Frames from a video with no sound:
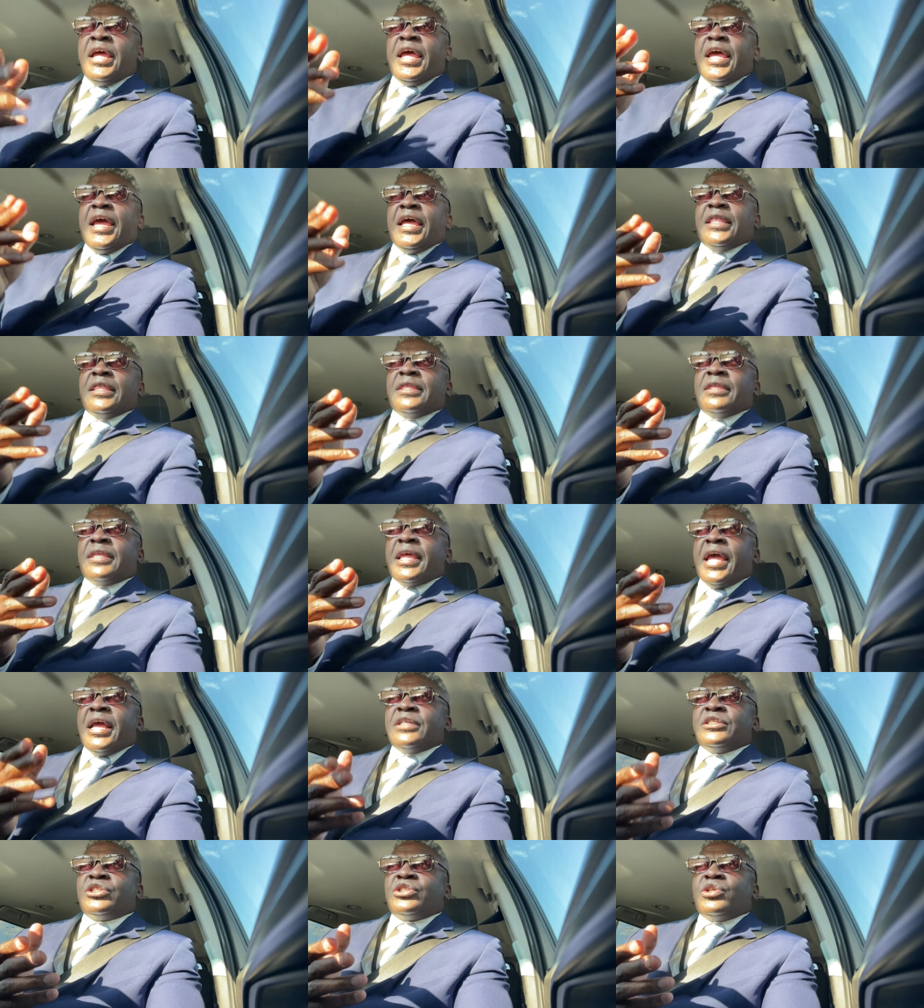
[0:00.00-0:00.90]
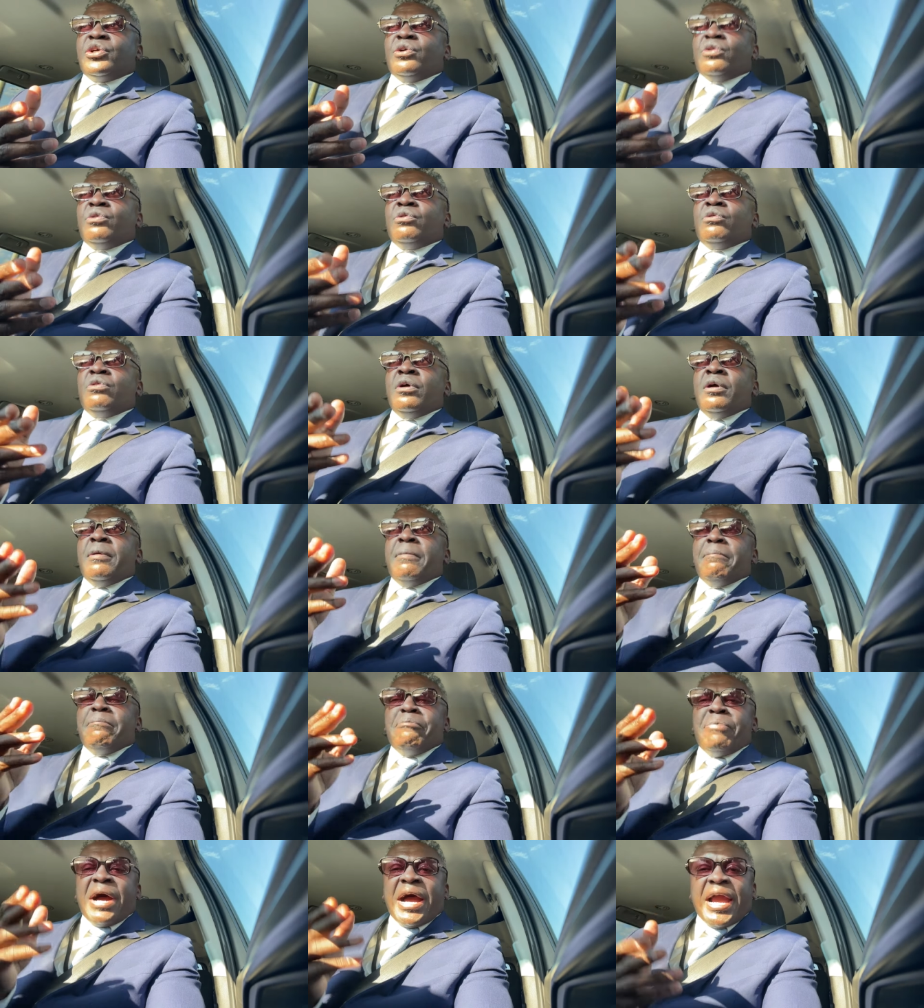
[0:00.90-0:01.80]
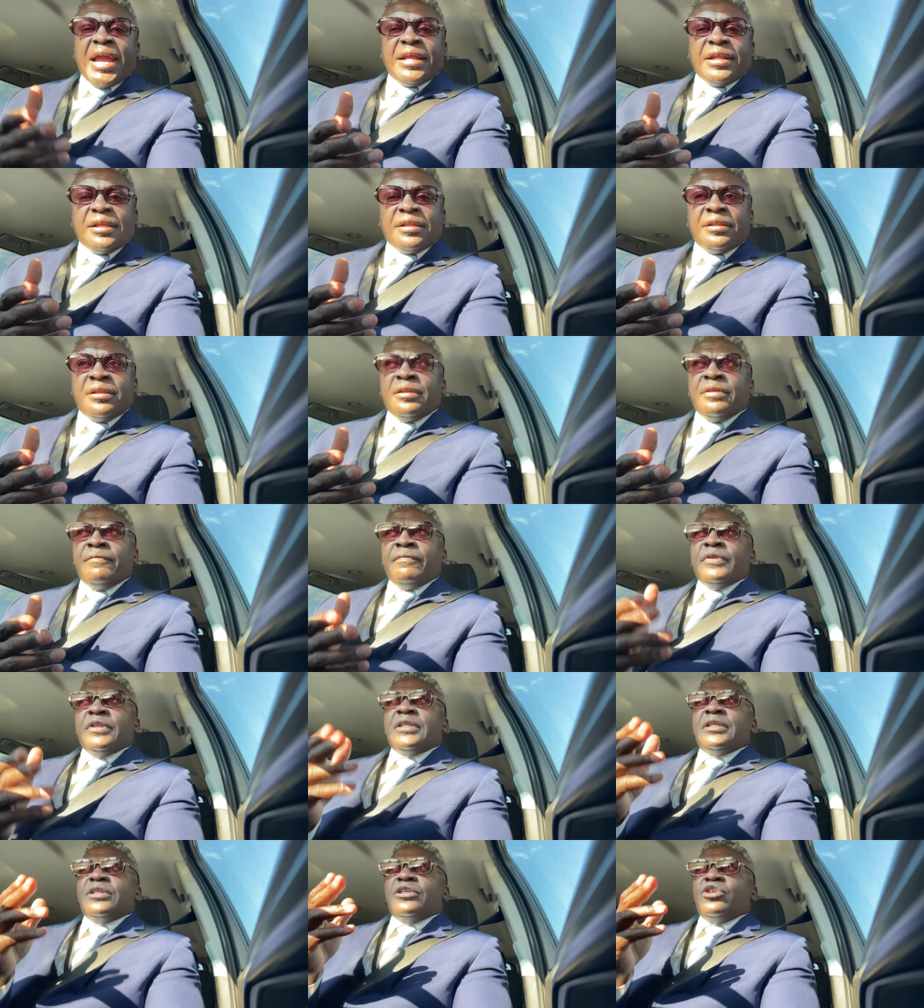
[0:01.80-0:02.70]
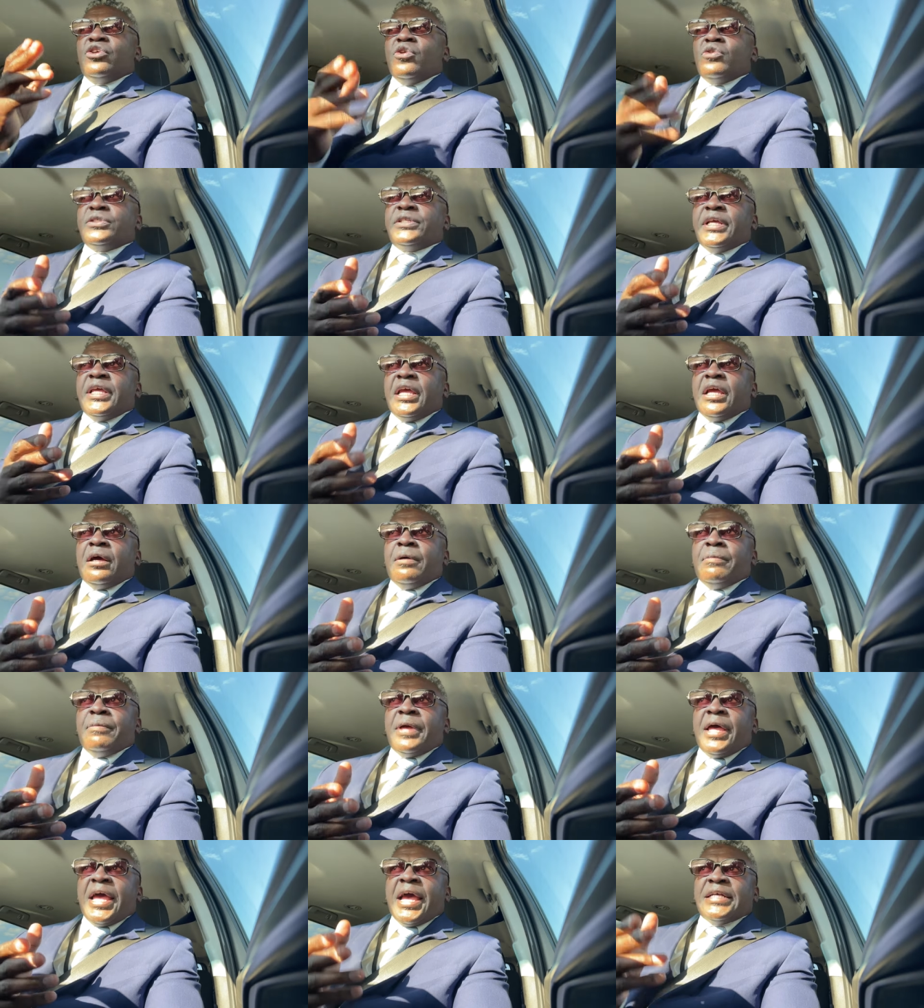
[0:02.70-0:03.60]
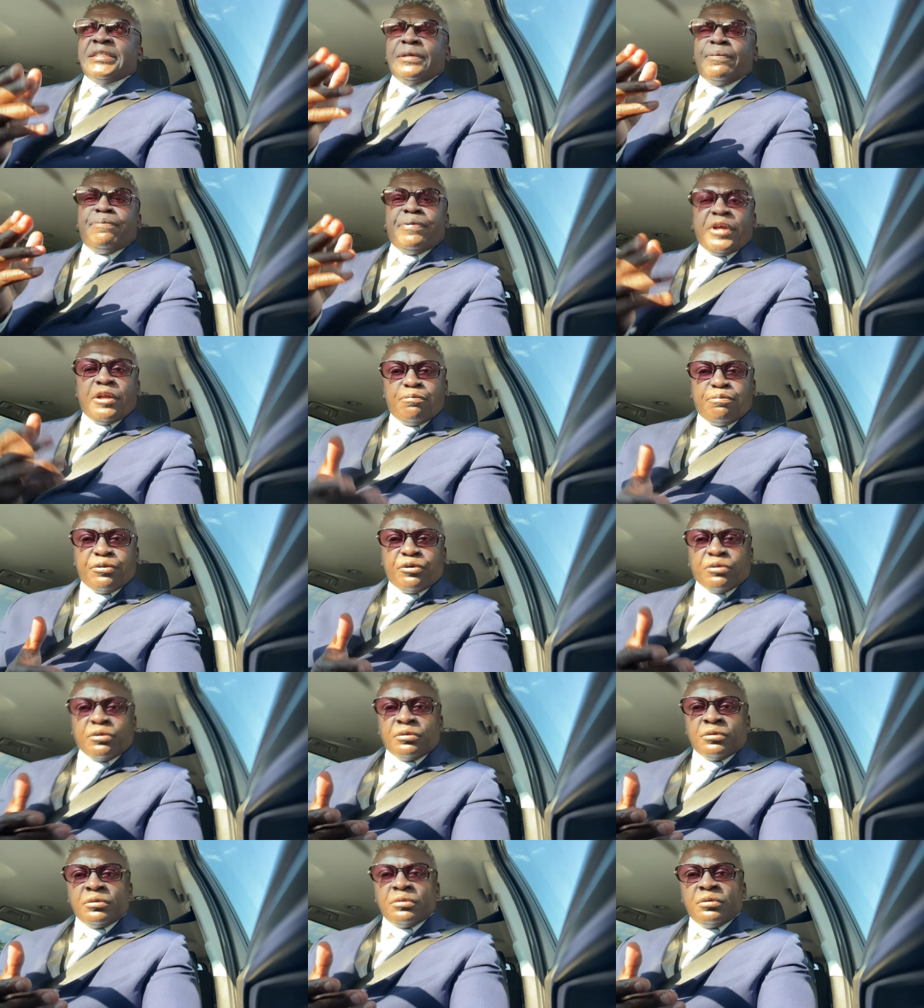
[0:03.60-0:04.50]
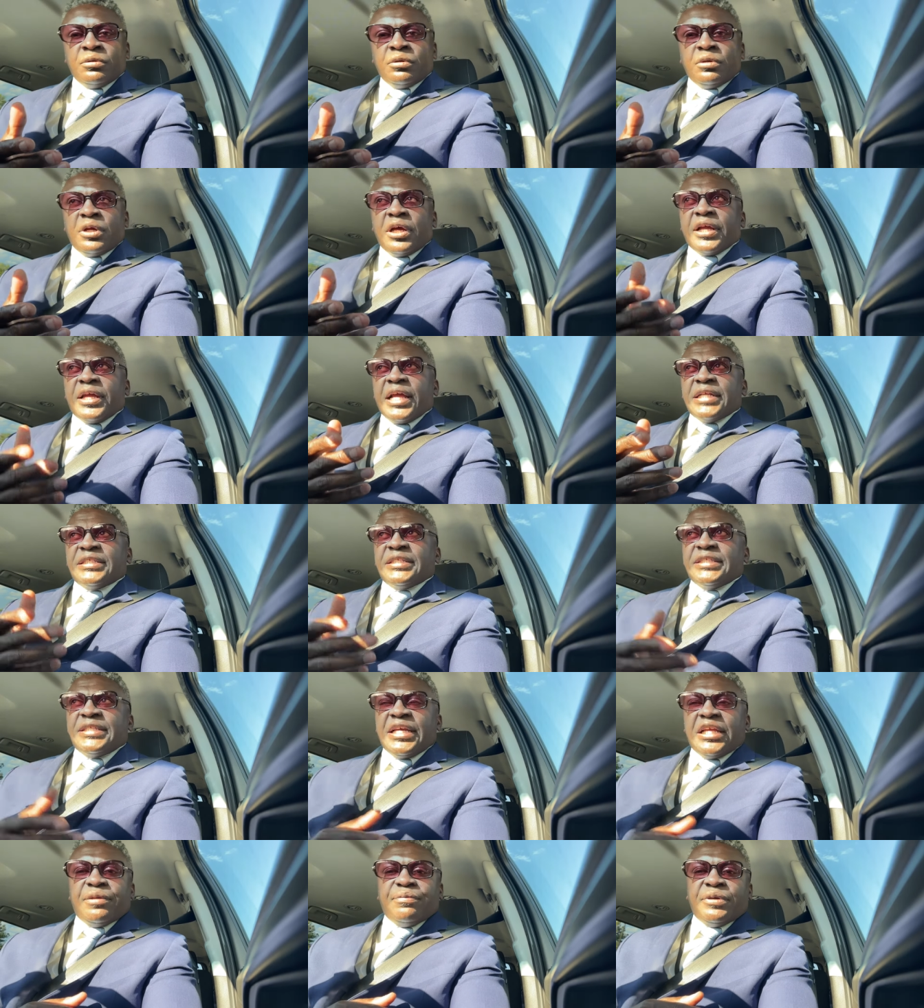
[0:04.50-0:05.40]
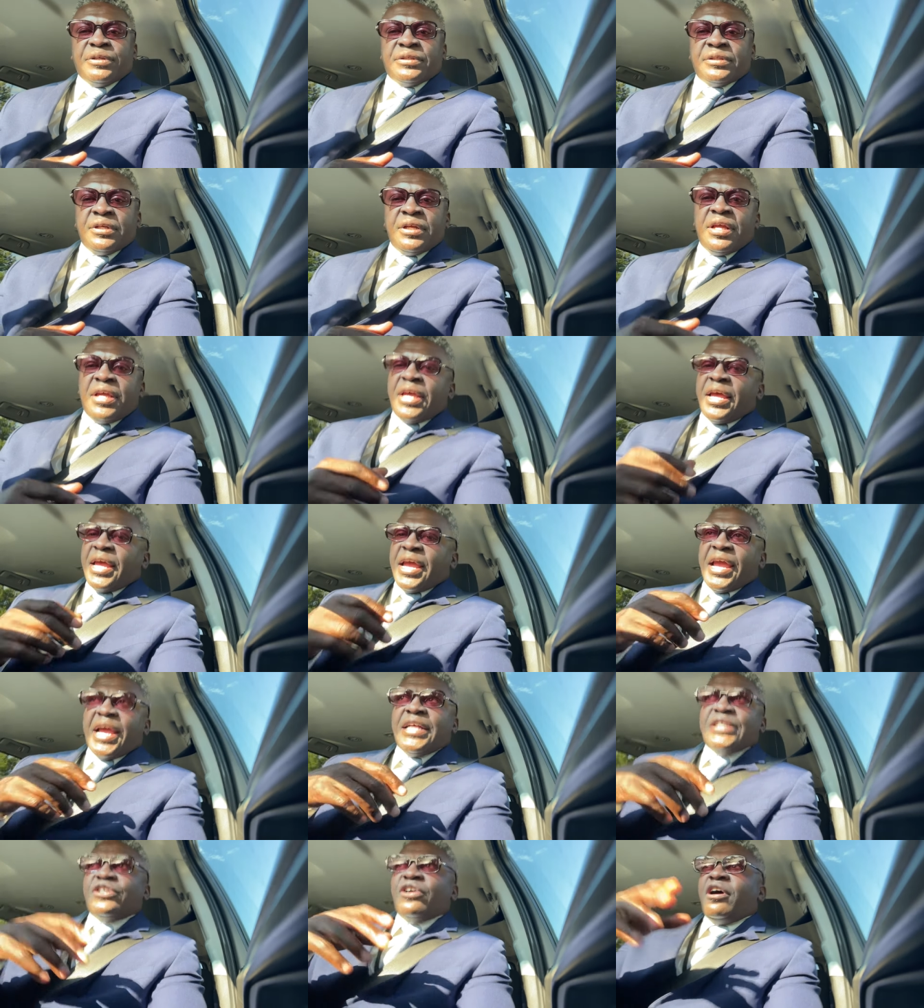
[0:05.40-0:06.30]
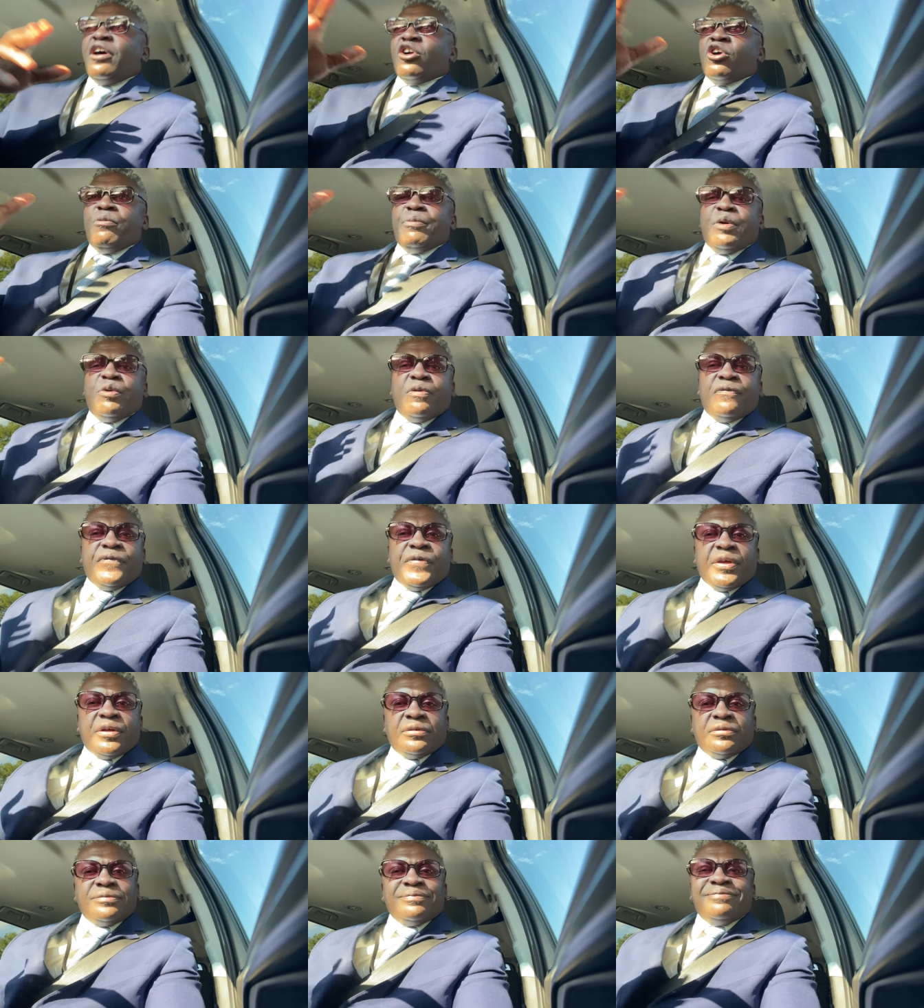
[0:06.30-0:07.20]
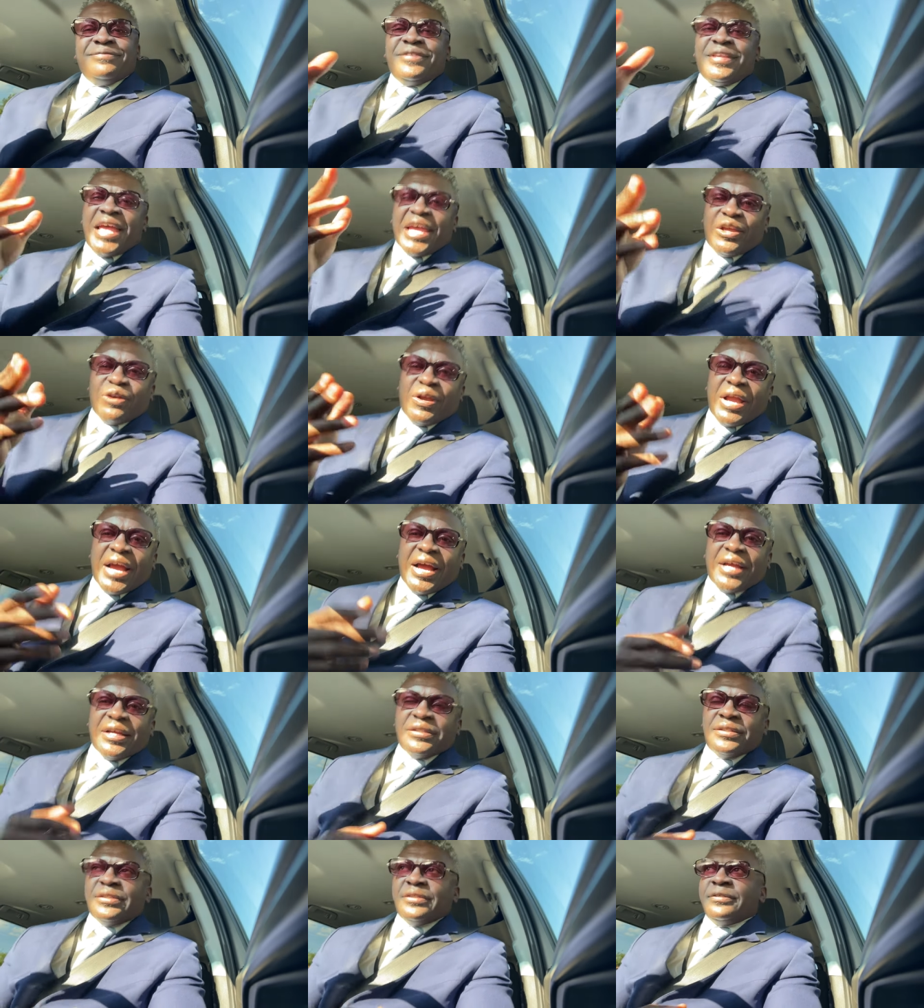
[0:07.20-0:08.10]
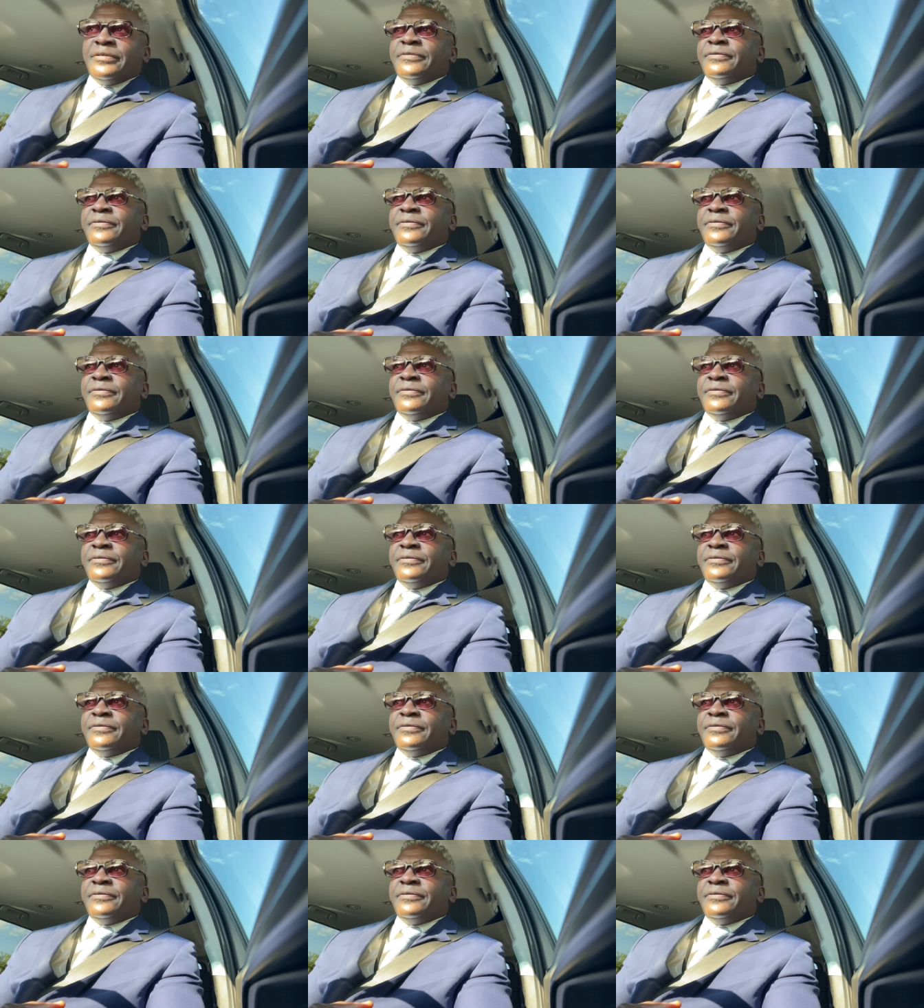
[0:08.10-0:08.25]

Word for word: And thanks to Biden using him as a pit bull against his enemies. And it's all going to be revealed. Thank you guys.